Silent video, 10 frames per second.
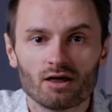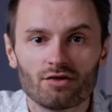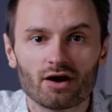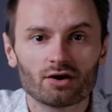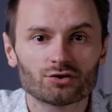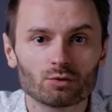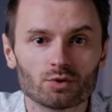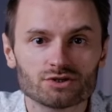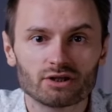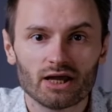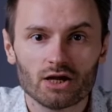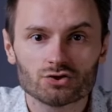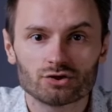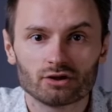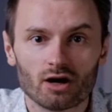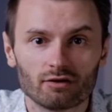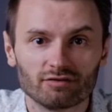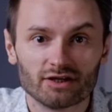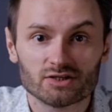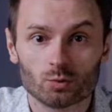The country was engaged in
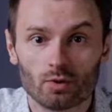conflicts